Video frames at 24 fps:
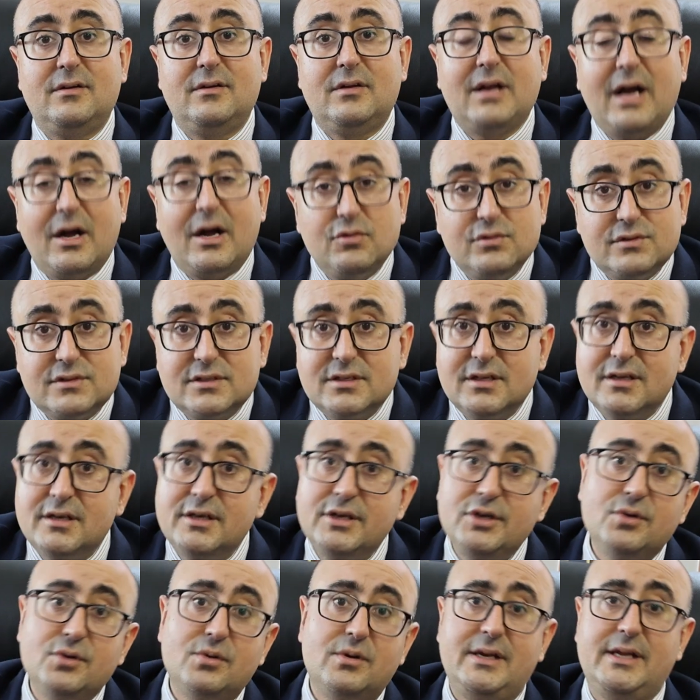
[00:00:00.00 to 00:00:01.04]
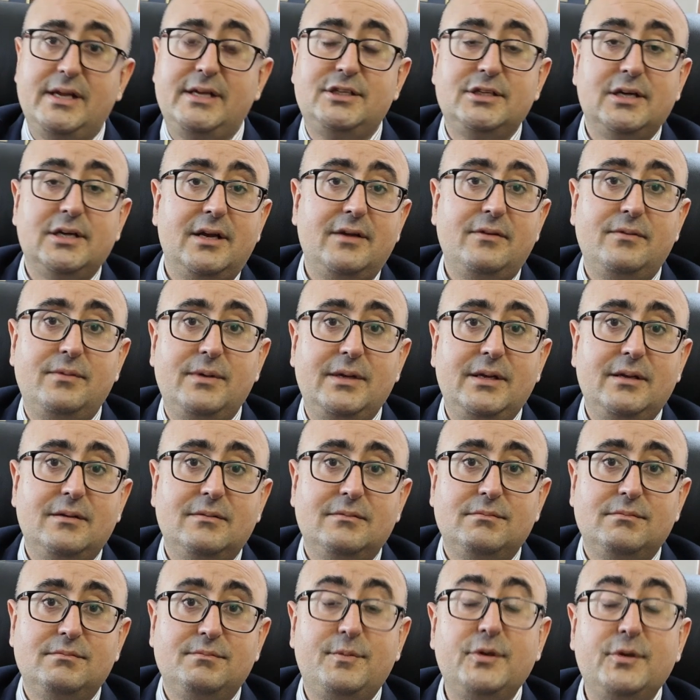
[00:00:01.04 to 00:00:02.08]
counsel you on HIV,
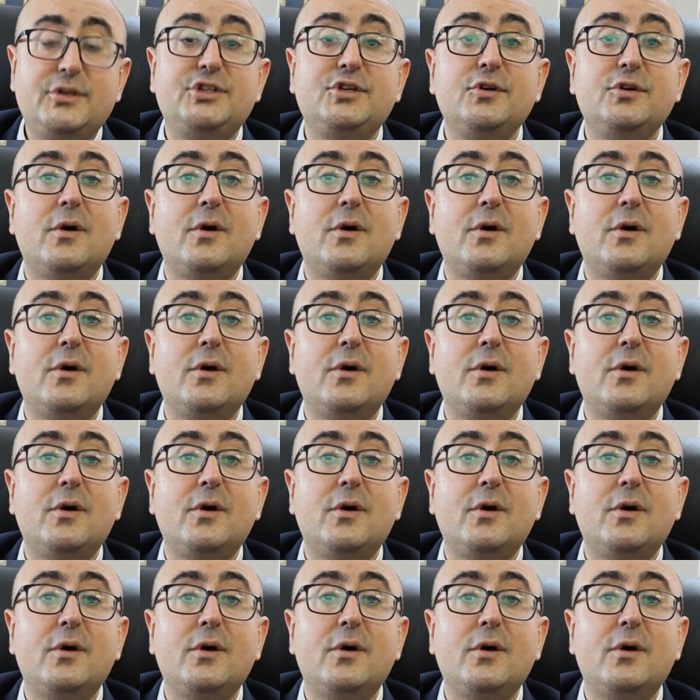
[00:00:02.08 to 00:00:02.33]
put